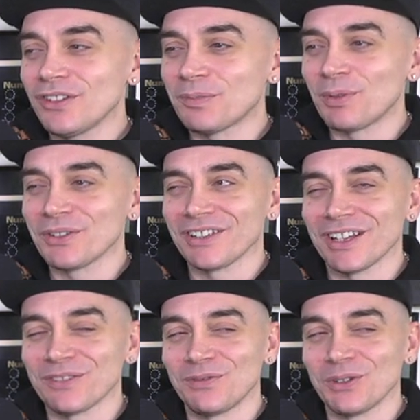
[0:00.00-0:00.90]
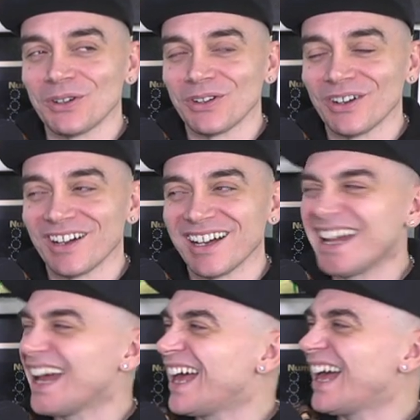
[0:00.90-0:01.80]
Who's this podcast for? bro,
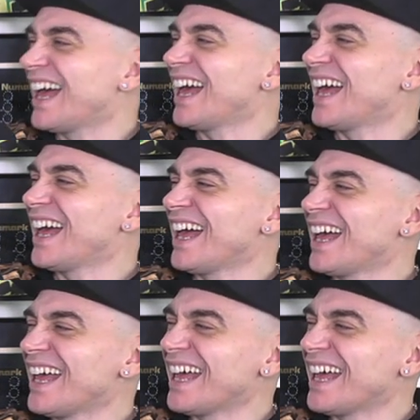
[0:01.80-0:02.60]
bro,